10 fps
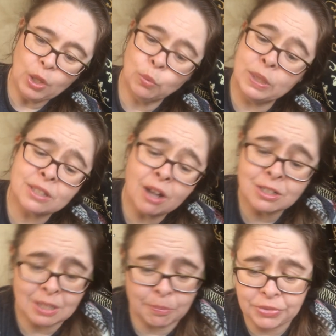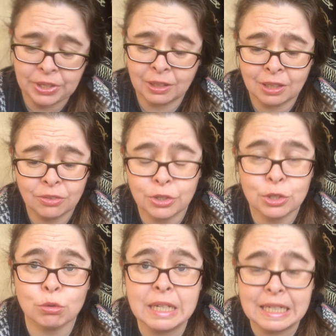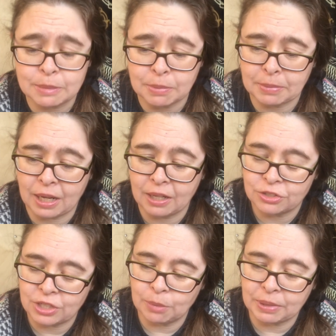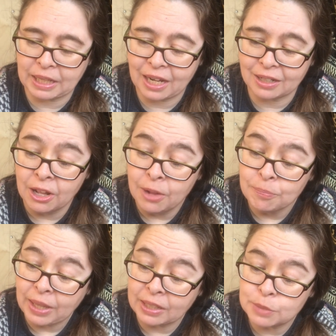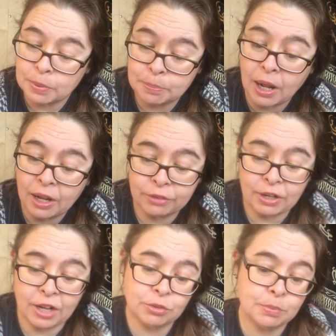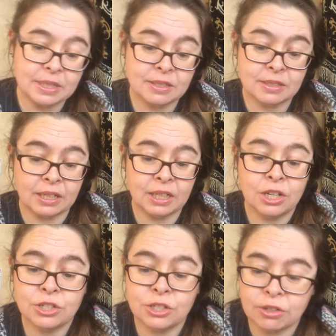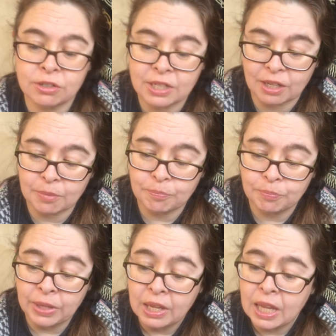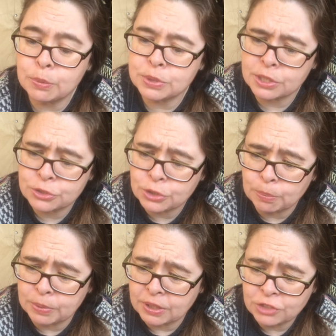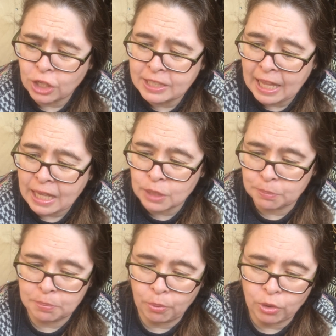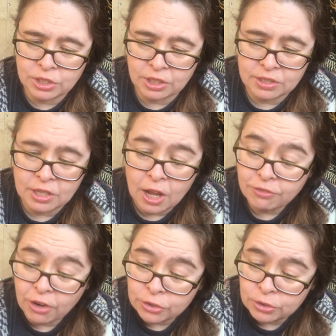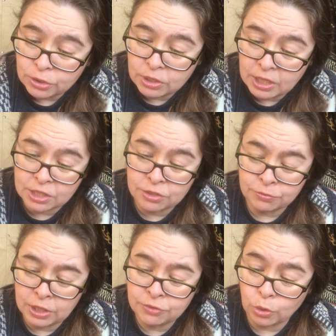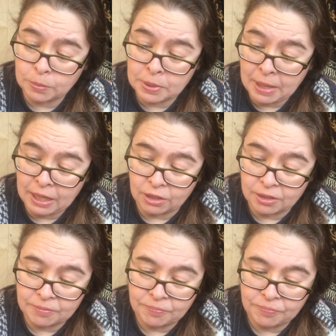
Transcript: "We saw something in the trees, Mamma," Jane began, and as Papa arrived from his study, she turned to him. "It was a serpent of gigantic proportions. Father Noonan has informed the mayor."